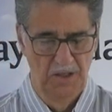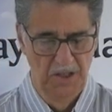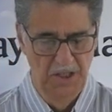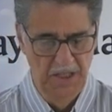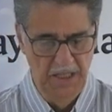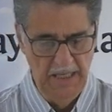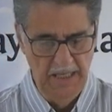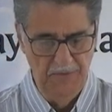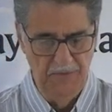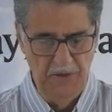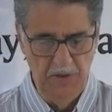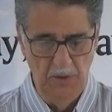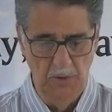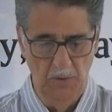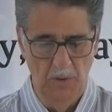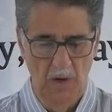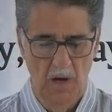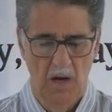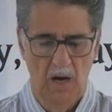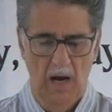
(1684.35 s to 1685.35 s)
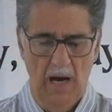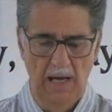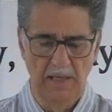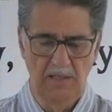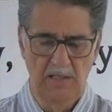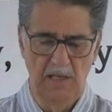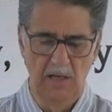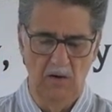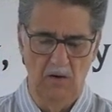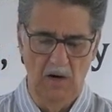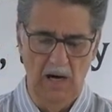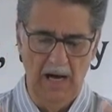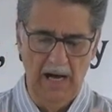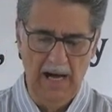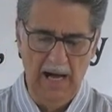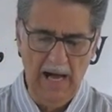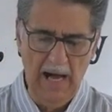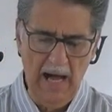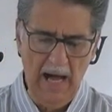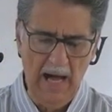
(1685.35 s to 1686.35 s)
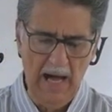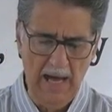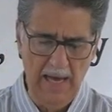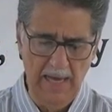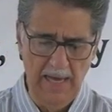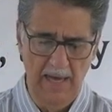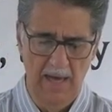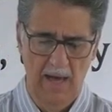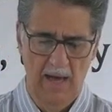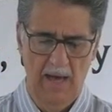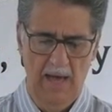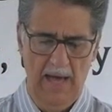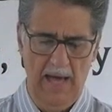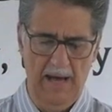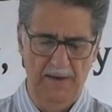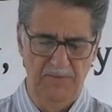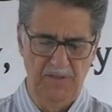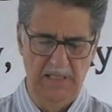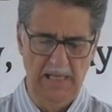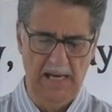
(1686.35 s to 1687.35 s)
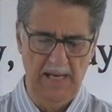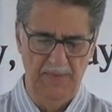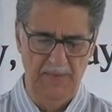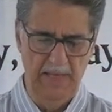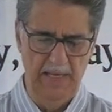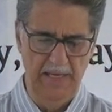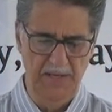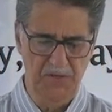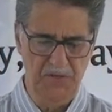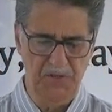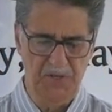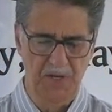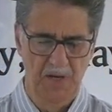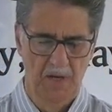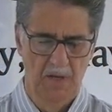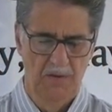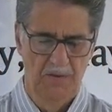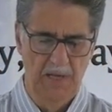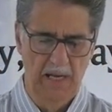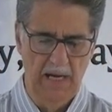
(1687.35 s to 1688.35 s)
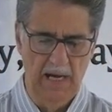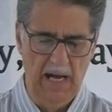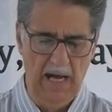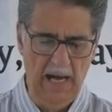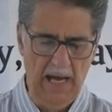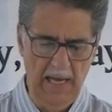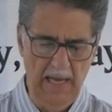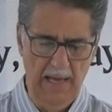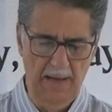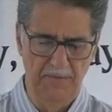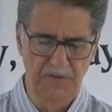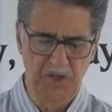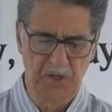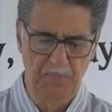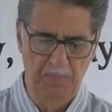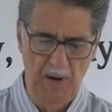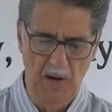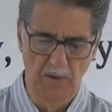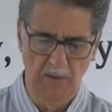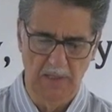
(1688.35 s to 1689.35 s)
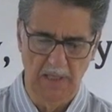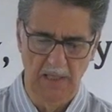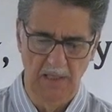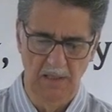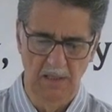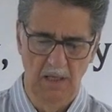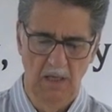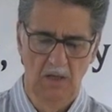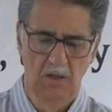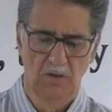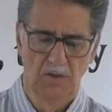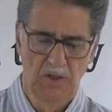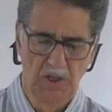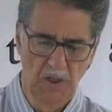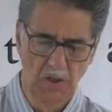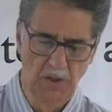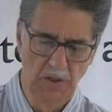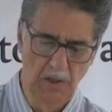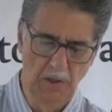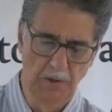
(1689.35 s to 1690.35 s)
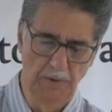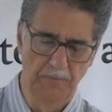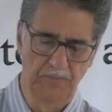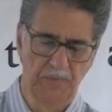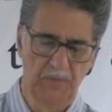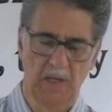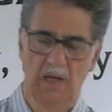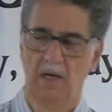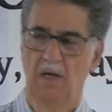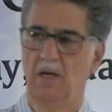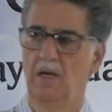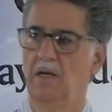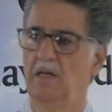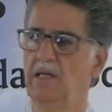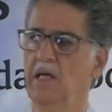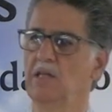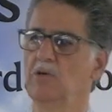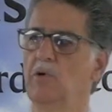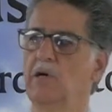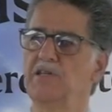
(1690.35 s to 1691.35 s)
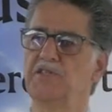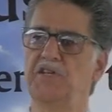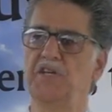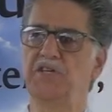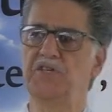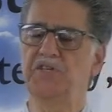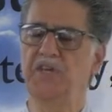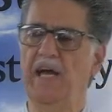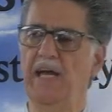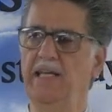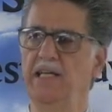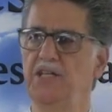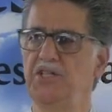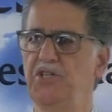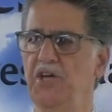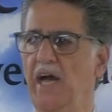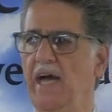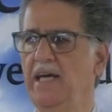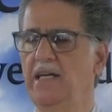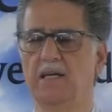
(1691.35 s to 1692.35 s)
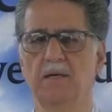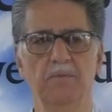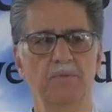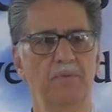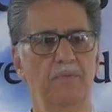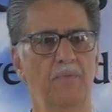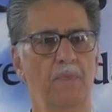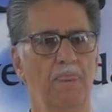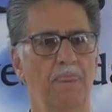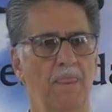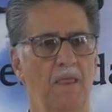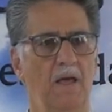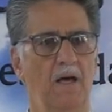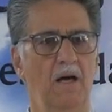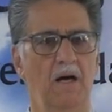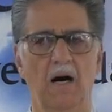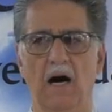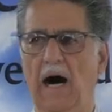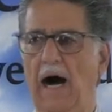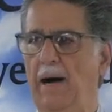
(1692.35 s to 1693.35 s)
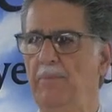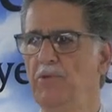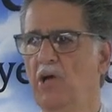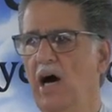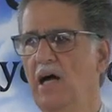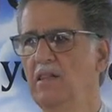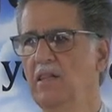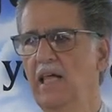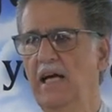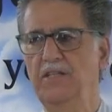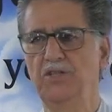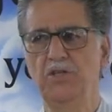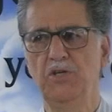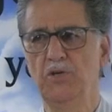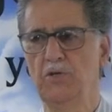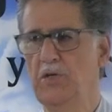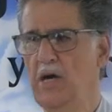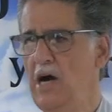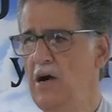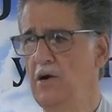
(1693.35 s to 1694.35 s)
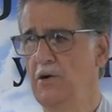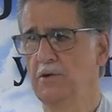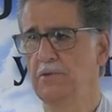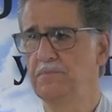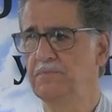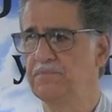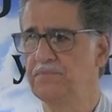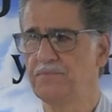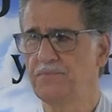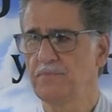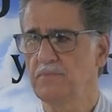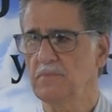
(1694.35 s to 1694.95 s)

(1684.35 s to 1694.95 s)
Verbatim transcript: leave you until I have done this, that I have spoken to you. you In other words, he's saying to Jacob, I'm not letting you go.